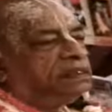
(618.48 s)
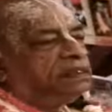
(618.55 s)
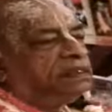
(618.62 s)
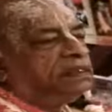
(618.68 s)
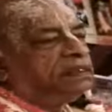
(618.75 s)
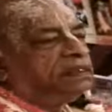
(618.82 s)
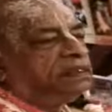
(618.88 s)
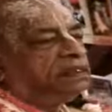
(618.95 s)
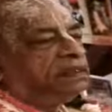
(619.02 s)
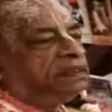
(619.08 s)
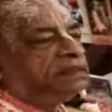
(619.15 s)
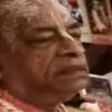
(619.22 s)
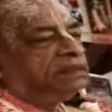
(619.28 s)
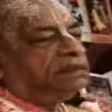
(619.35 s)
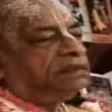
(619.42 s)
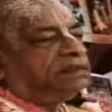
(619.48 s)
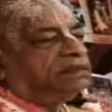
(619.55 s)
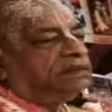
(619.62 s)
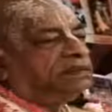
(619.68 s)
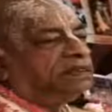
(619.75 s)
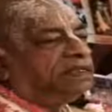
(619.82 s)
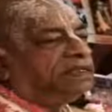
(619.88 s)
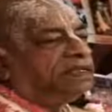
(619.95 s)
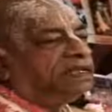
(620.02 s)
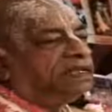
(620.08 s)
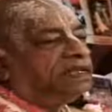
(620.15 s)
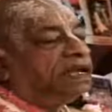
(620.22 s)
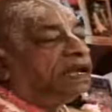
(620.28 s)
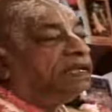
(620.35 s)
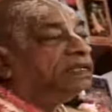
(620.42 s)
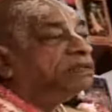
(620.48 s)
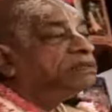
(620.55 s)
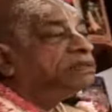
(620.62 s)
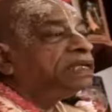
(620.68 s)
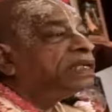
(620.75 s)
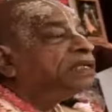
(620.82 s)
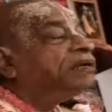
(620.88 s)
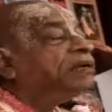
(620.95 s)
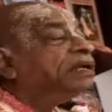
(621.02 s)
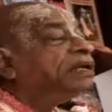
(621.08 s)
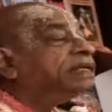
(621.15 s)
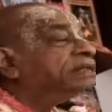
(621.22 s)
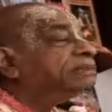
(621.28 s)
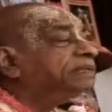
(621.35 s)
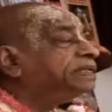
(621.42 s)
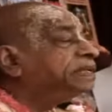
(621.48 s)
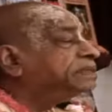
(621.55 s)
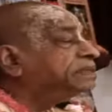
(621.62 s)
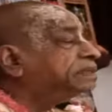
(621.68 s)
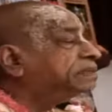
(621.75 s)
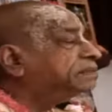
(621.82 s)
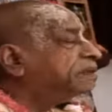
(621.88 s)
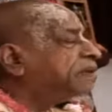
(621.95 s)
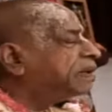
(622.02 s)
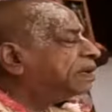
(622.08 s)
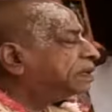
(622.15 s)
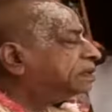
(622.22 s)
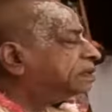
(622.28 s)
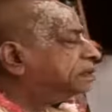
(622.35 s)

It's rather unusual. Unusual, what experience you have got?